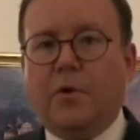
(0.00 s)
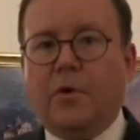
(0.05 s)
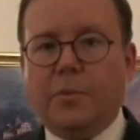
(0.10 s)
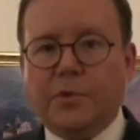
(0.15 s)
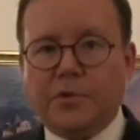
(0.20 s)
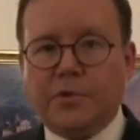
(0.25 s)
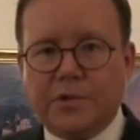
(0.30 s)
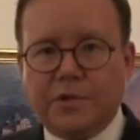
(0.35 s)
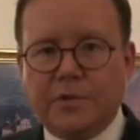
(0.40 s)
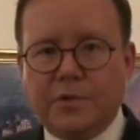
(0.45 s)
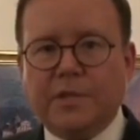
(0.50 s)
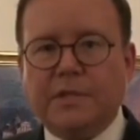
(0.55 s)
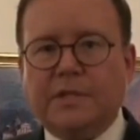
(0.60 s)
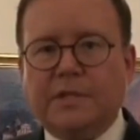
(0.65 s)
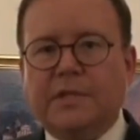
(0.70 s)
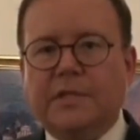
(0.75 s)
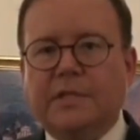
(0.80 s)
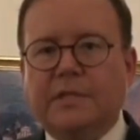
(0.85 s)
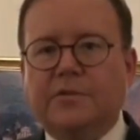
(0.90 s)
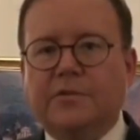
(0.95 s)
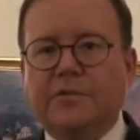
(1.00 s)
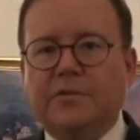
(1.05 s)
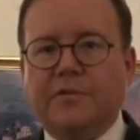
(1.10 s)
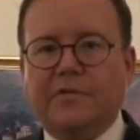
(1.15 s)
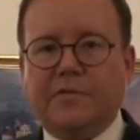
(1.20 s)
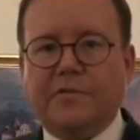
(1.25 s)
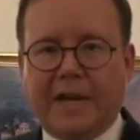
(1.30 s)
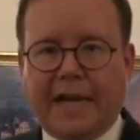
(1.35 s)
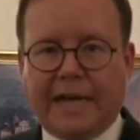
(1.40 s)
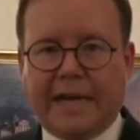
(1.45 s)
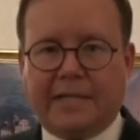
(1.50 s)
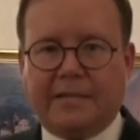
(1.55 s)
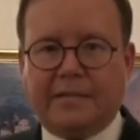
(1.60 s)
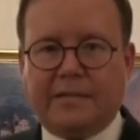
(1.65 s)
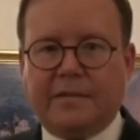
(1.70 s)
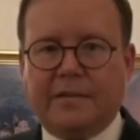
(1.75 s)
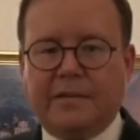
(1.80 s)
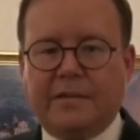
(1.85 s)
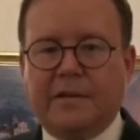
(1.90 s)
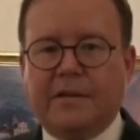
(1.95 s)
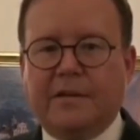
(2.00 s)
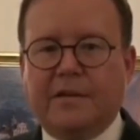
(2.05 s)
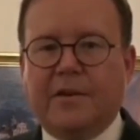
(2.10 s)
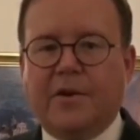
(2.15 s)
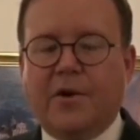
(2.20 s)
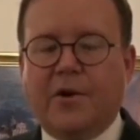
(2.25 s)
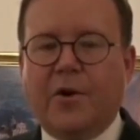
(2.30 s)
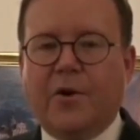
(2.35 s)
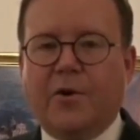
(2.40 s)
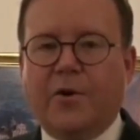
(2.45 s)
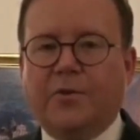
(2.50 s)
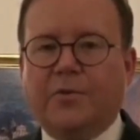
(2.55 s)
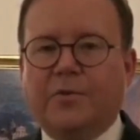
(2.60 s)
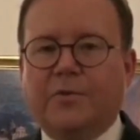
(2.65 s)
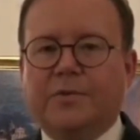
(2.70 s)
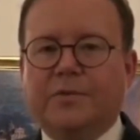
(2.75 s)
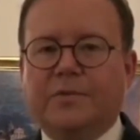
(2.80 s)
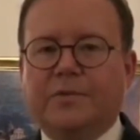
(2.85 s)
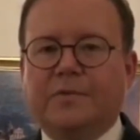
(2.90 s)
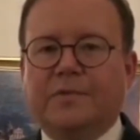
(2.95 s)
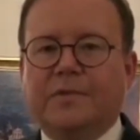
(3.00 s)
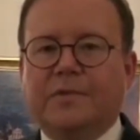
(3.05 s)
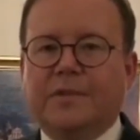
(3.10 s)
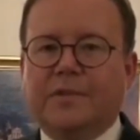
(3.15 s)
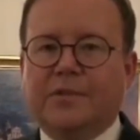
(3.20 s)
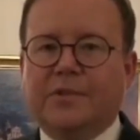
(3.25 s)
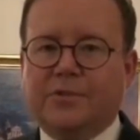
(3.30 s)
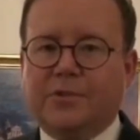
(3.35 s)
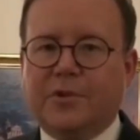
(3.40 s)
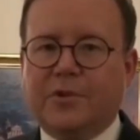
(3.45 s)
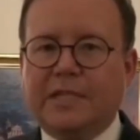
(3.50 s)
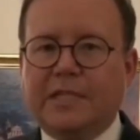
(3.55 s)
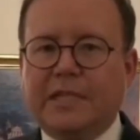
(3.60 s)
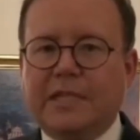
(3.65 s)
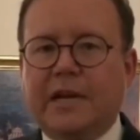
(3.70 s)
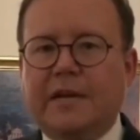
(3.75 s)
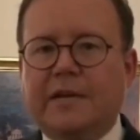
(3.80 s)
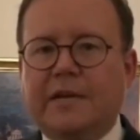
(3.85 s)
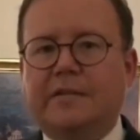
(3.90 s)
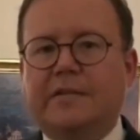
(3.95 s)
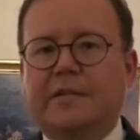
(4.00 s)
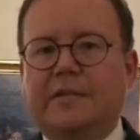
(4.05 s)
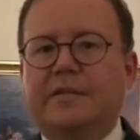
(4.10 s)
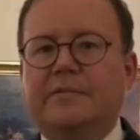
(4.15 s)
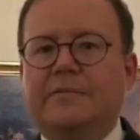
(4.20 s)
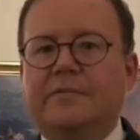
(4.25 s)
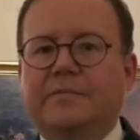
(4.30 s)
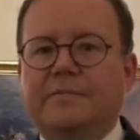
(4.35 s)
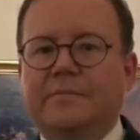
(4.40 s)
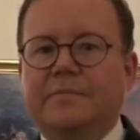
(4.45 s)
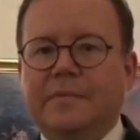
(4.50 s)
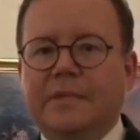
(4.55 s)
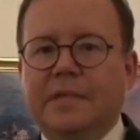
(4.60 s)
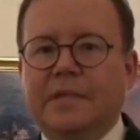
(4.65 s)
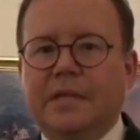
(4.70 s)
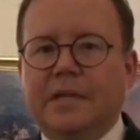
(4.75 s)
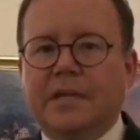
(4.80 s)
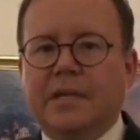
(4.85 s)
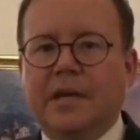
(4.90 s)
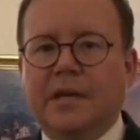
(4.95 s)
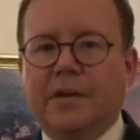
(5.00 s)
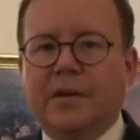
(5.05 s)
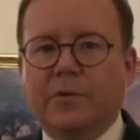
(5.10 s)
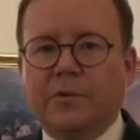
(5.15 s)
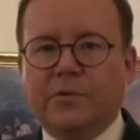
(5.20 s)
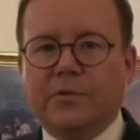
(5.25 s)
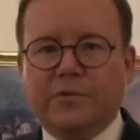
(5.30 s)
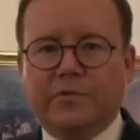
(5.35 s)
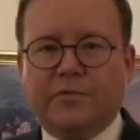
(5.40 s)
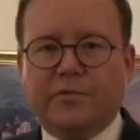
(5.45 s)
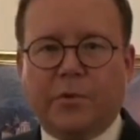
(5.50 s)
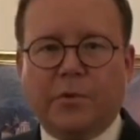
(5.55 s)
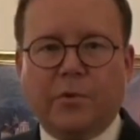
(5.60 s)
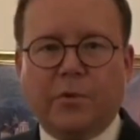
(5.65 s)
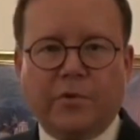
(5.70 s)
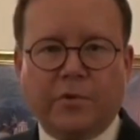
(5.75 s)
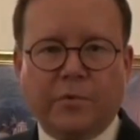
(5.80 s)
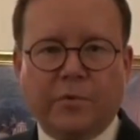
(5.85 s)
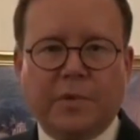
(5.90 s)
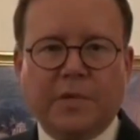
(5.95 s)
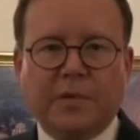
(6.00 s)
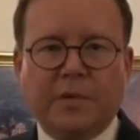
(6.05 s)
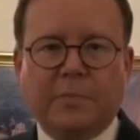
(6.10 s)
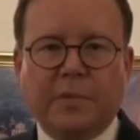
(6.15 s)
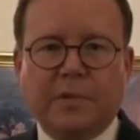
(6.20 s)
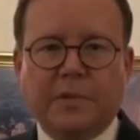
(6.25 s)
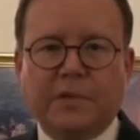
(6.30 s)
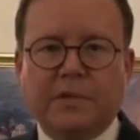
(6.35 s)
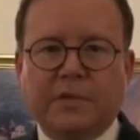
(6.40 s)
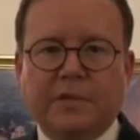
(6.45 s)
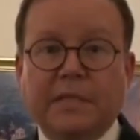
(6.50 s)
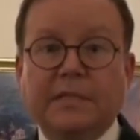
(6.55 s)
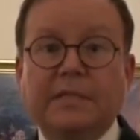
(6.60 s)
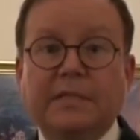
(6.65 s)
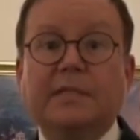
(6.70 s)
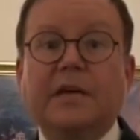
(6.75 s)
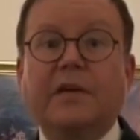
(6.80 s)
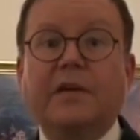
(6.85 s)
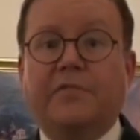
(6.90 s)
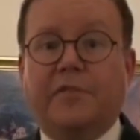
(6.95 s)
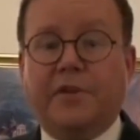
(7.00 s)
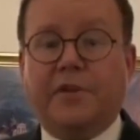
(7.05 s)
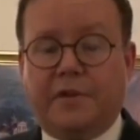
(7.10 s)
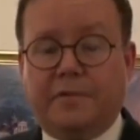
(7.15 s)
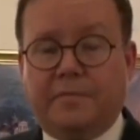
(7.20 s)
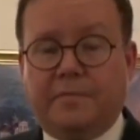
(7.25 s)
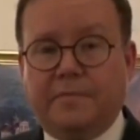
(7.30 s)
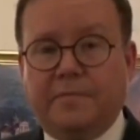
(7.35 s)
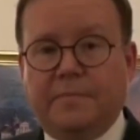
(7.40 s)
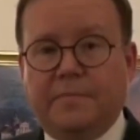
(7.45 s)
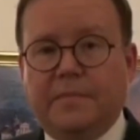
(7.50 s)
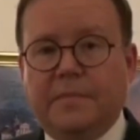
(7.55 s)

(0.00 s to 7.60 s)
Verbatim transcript: opportunity to reflect on solidarity and also for all the people that suffer